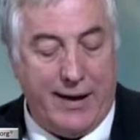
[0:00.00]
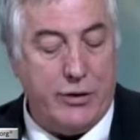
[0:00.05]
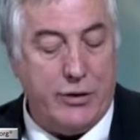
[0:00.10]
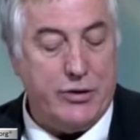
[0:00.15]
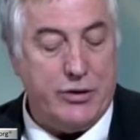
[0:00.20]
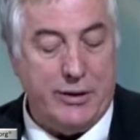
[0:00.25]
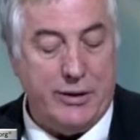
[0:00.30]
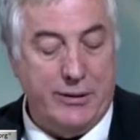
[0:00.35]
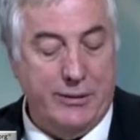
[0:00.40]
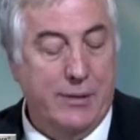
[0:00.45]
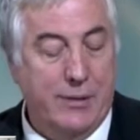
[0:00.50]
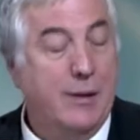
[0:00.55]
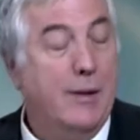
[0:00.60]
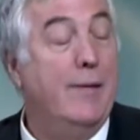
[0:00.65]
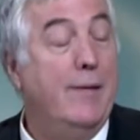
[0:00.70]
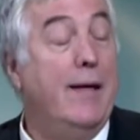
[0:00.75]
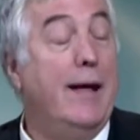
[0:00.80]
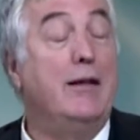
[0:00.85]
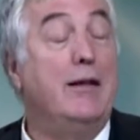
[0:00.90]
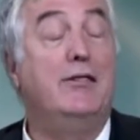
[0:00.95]
of energy
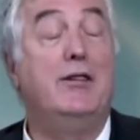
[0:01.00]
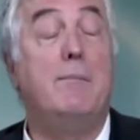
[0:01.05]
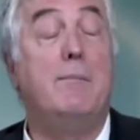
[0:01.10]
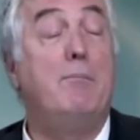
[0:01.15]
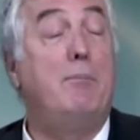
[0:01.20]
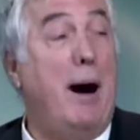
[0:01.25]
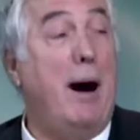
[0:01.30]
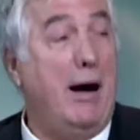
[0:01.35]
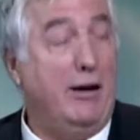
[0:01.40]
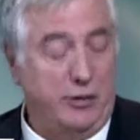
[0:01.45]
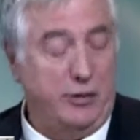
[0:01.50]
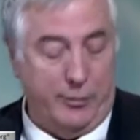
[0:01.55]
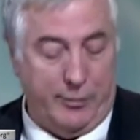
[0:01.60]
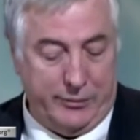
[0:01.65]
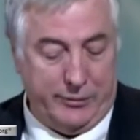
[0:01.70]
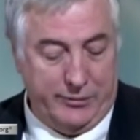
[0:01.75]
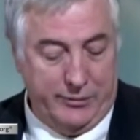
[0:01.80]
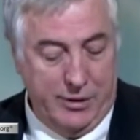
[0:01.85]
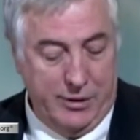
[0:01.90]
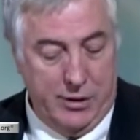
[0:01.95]
that is
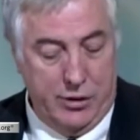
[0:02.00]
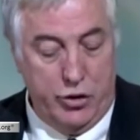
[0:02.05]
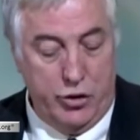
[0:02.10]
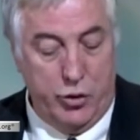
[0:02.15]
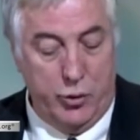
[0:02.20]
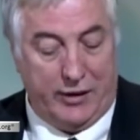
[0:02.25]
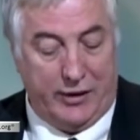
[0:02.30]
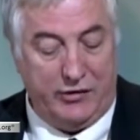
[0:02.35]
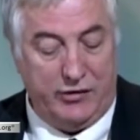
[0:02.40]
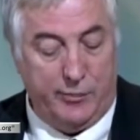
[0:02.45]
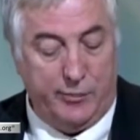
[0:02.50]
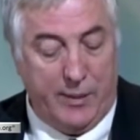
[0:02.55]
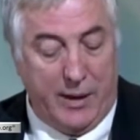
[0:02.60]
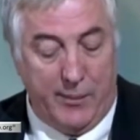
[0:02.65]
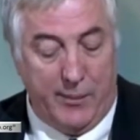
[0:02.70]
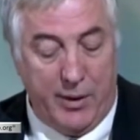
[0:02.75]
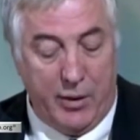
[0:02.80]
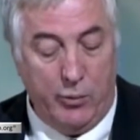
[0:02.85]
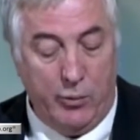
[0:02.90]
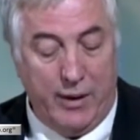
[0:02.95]
impossible to
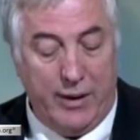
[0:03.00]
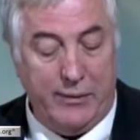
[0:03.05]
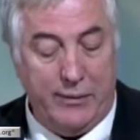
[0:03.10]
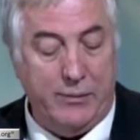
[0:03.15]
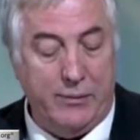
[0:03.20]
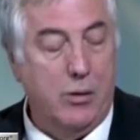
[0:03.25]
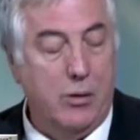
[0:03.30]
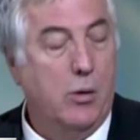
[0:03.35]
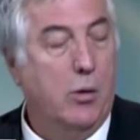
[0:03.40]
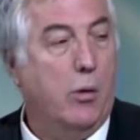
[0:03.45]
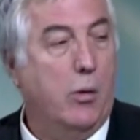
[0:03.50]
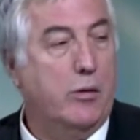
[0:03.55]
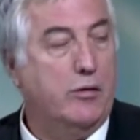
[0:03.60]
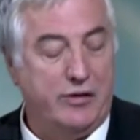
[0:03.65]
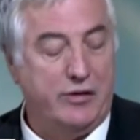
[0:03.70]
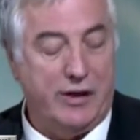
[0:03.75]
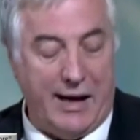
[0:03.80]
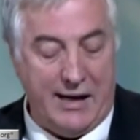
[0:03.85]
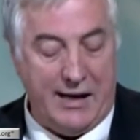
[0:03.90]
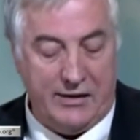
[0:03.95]
experiment with
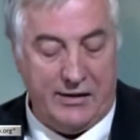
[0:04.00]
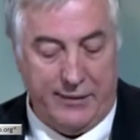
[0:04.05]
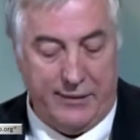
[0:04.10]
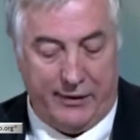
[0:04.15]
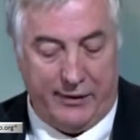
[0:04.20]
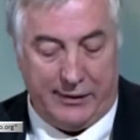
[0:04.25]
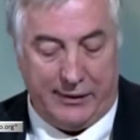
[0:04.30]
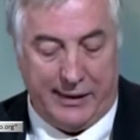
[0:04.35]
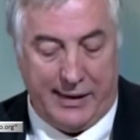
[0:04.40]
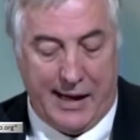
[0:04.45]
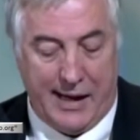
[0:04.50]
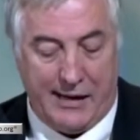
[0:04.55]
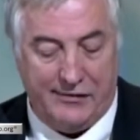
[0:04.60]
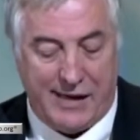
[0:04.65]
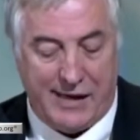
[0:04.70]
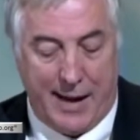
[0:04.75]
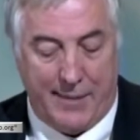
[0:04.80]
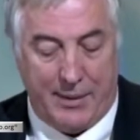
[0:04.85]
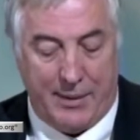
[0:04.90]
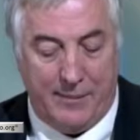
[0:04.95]
or scientifically
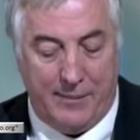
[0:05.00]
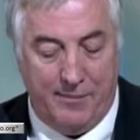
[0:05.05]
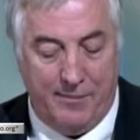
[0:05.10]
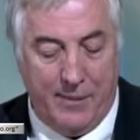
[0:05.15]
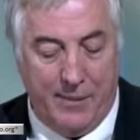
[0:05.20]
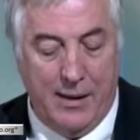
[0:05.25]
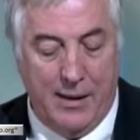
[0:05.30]
examine.